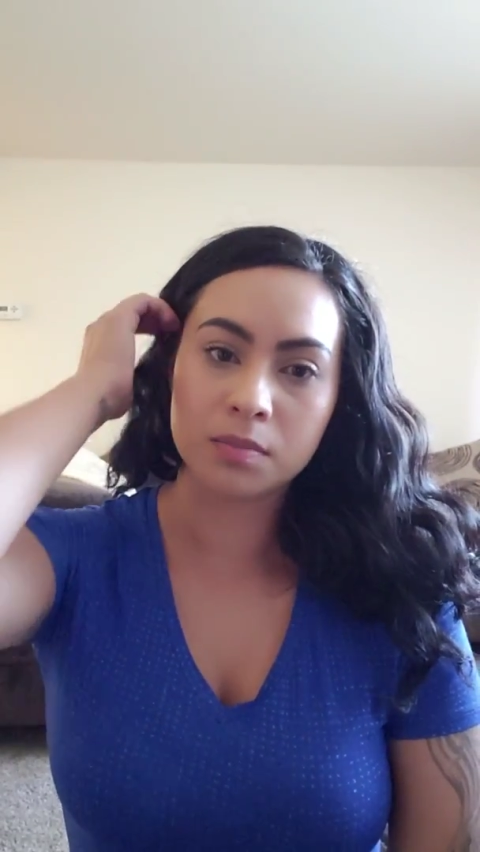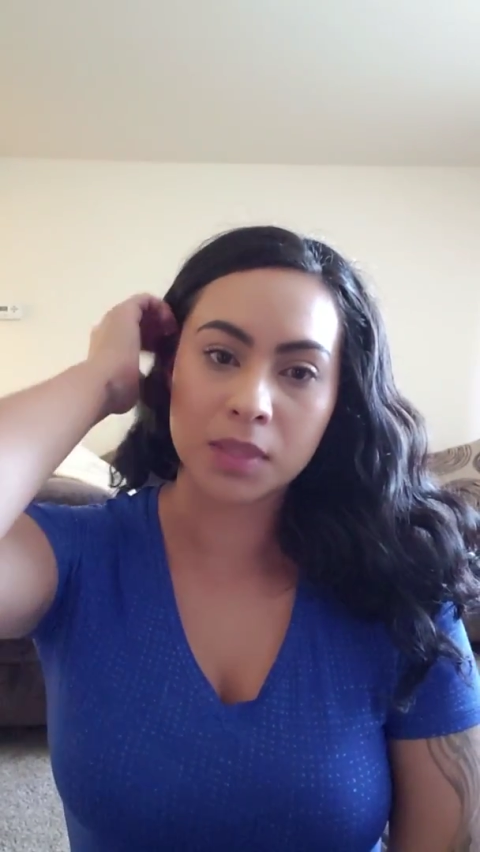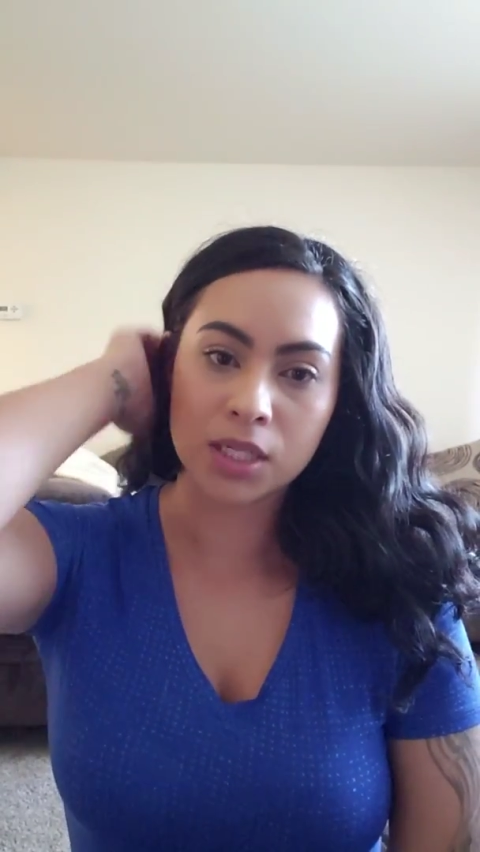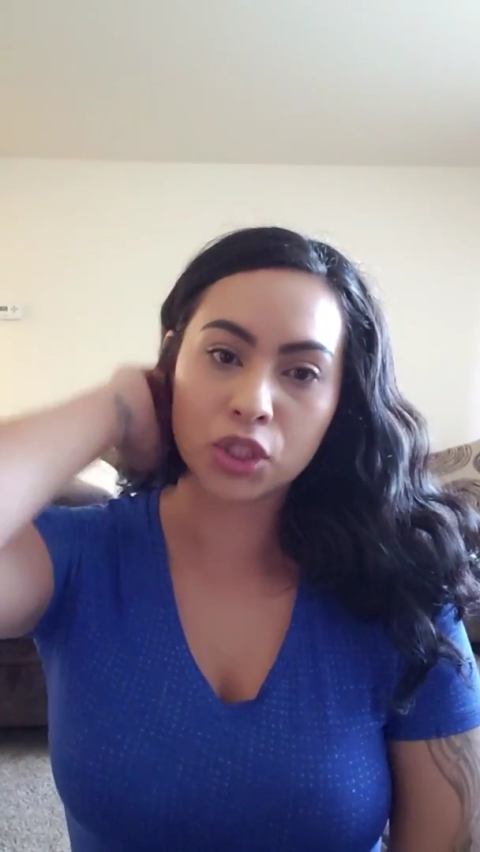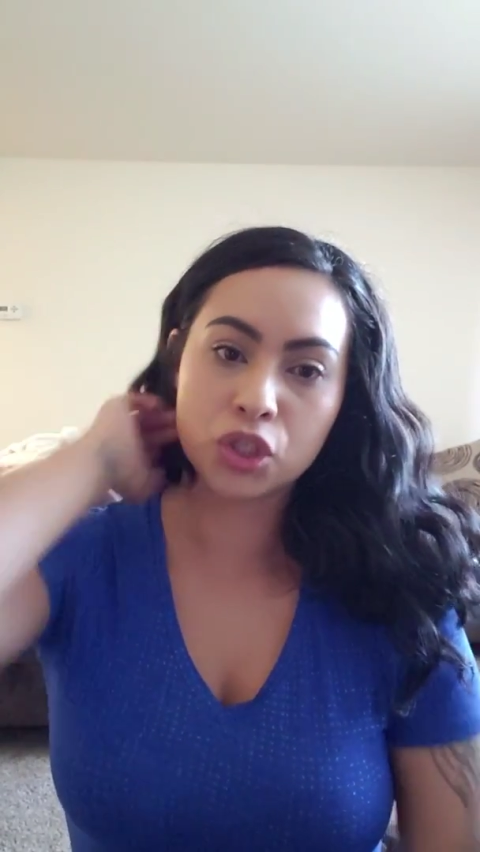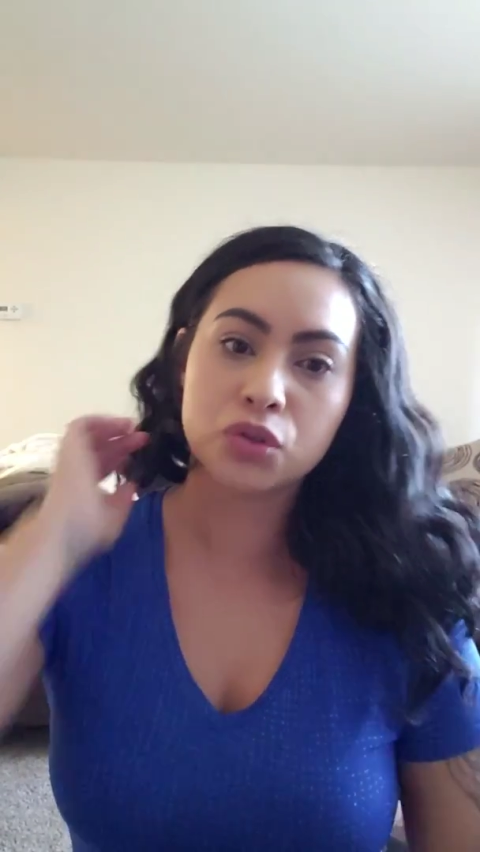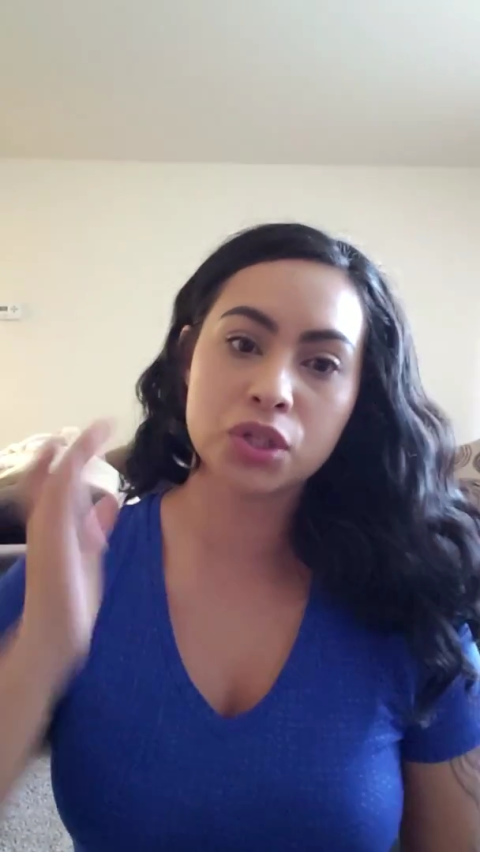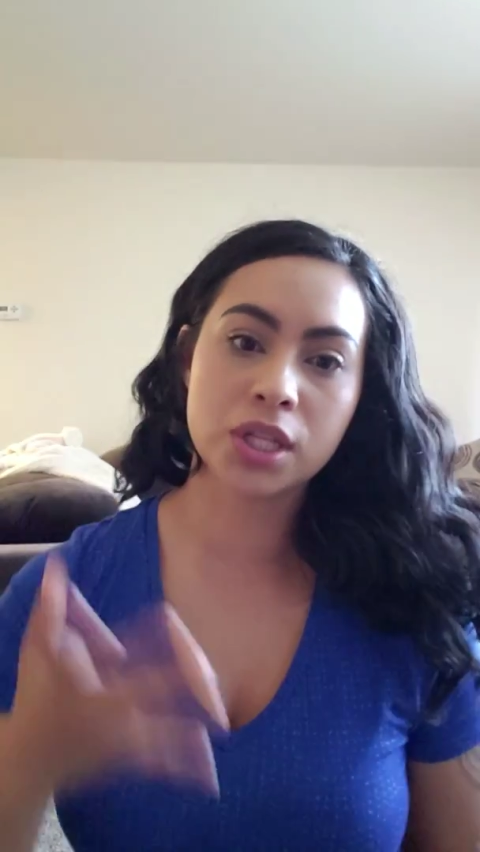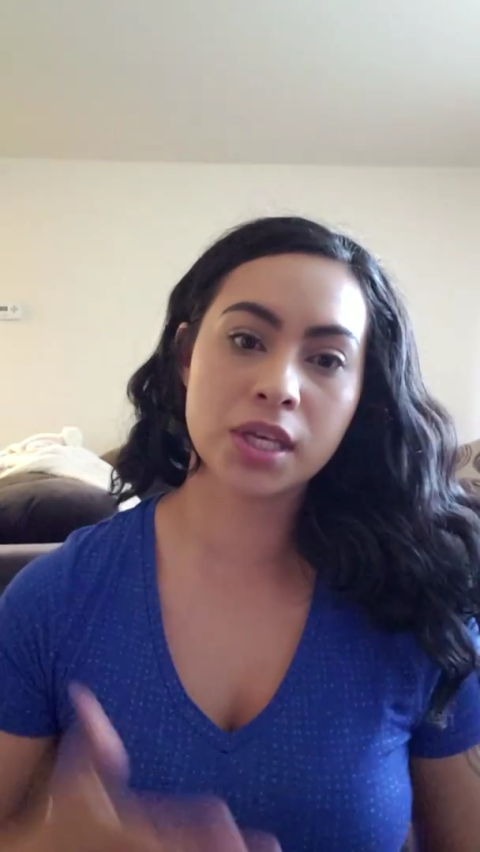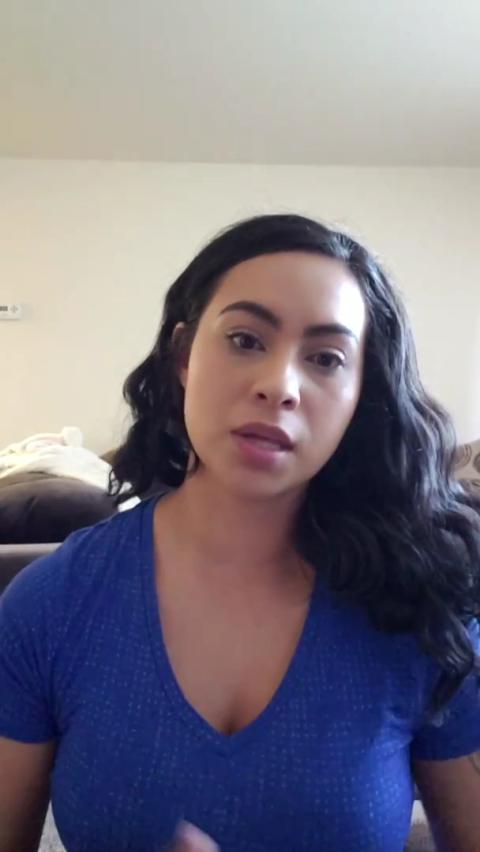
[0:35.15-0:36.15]
because
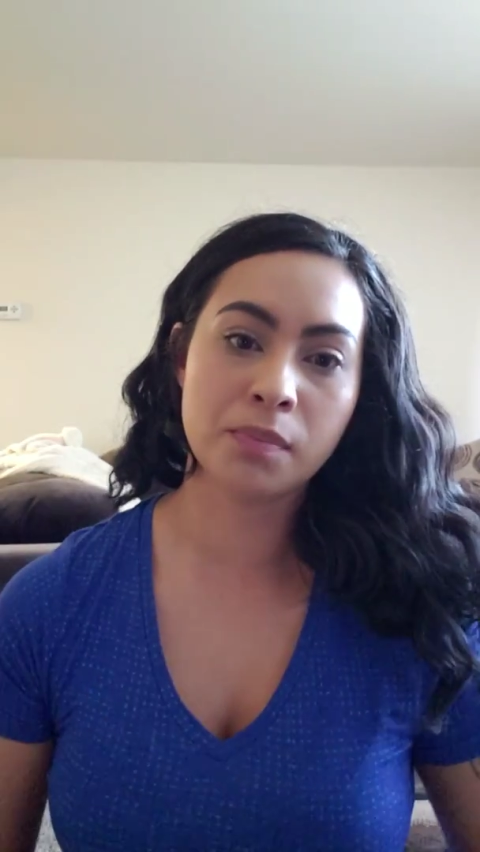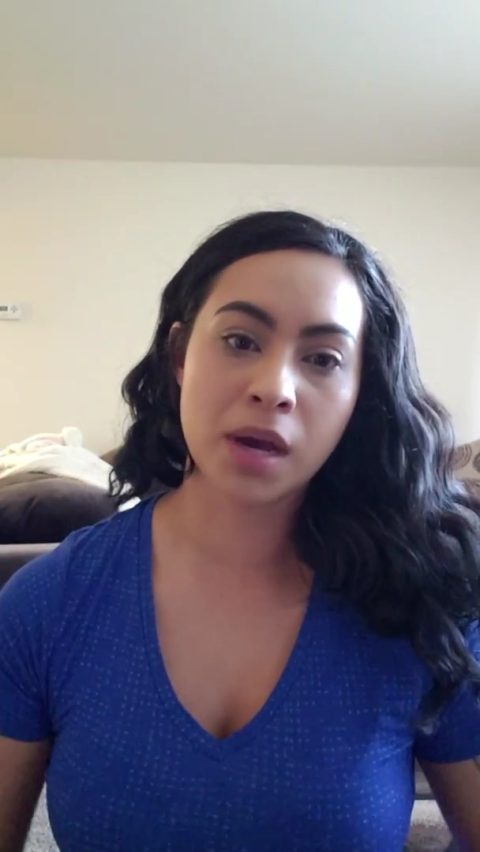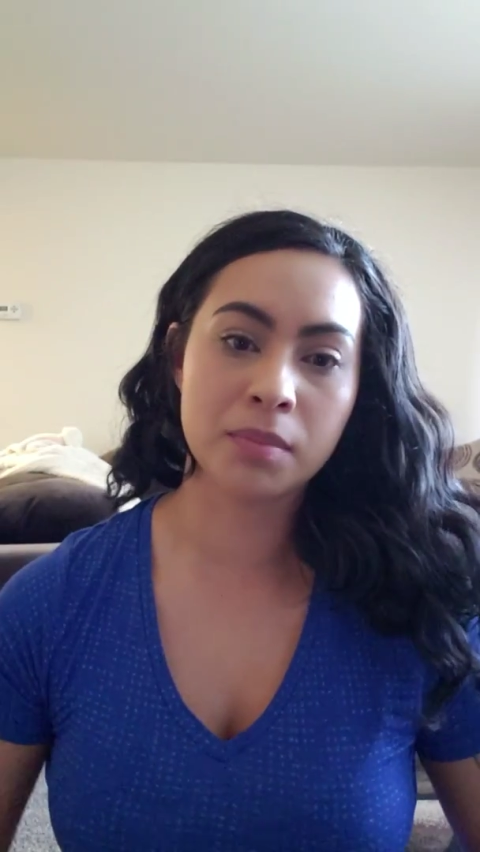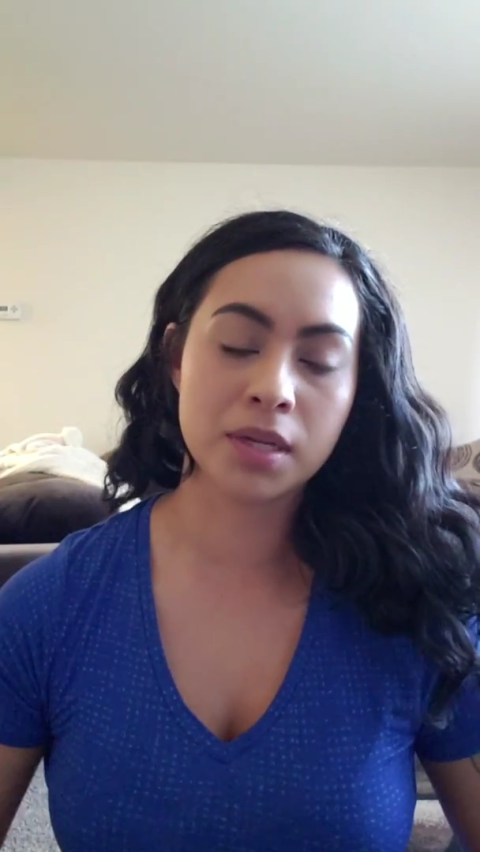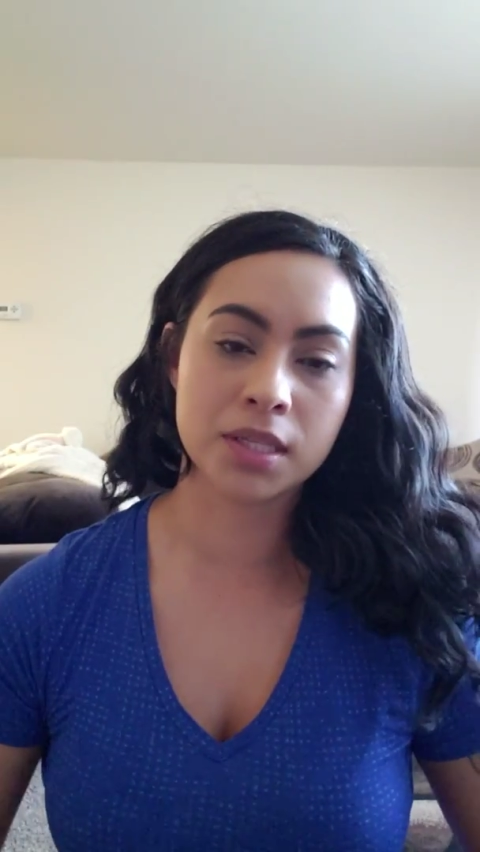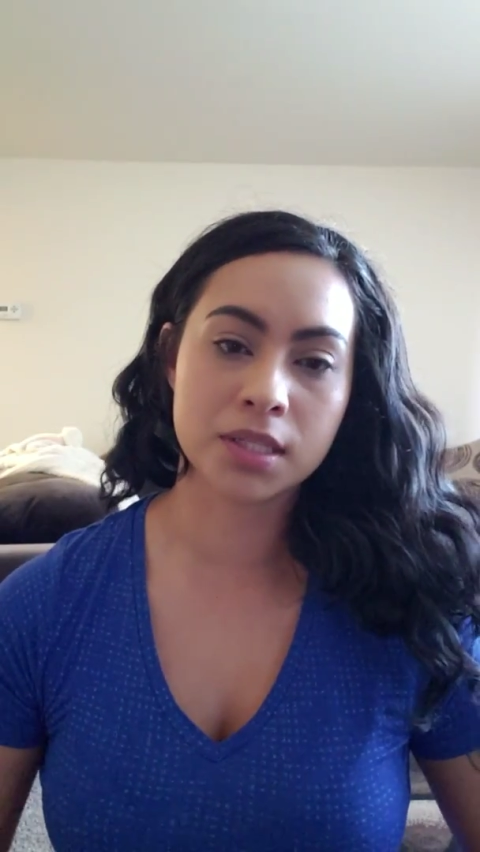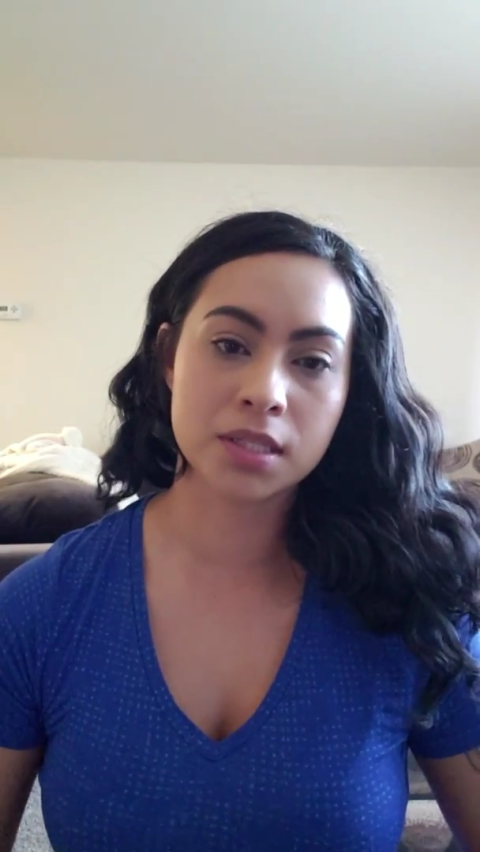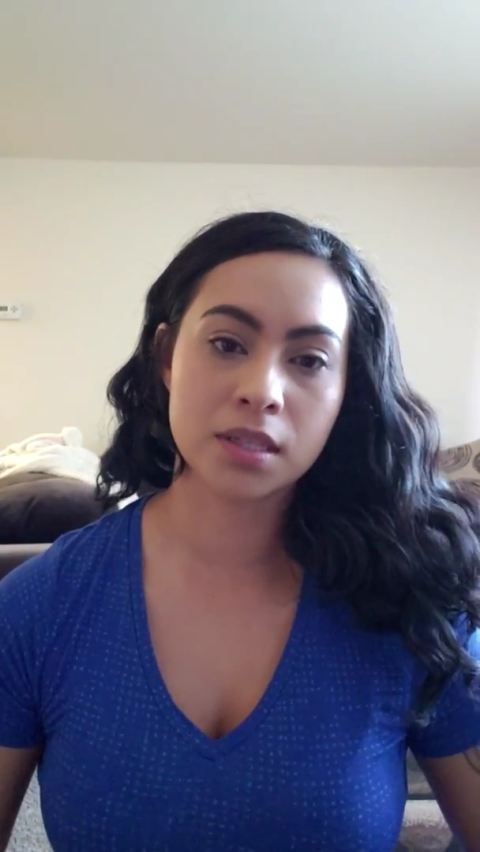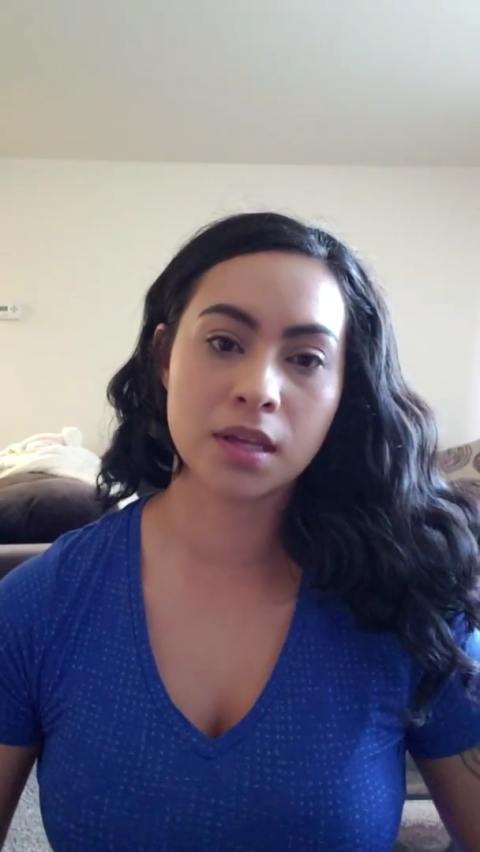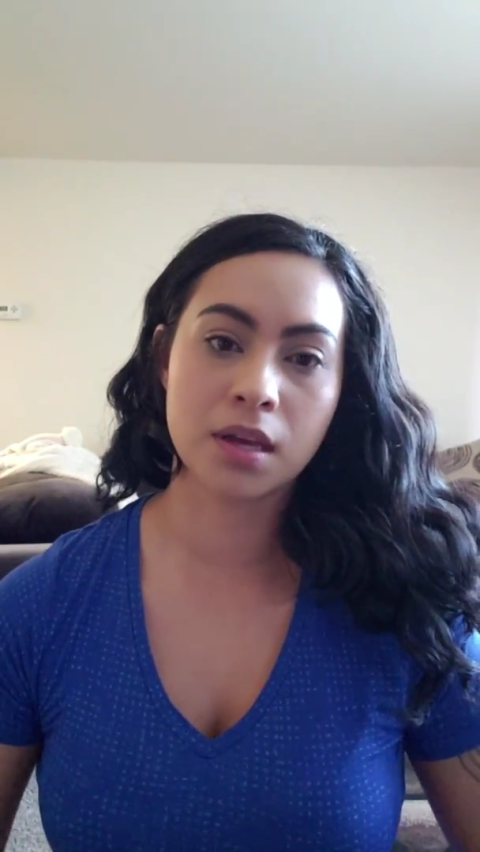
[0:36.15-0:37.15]
usually the mom does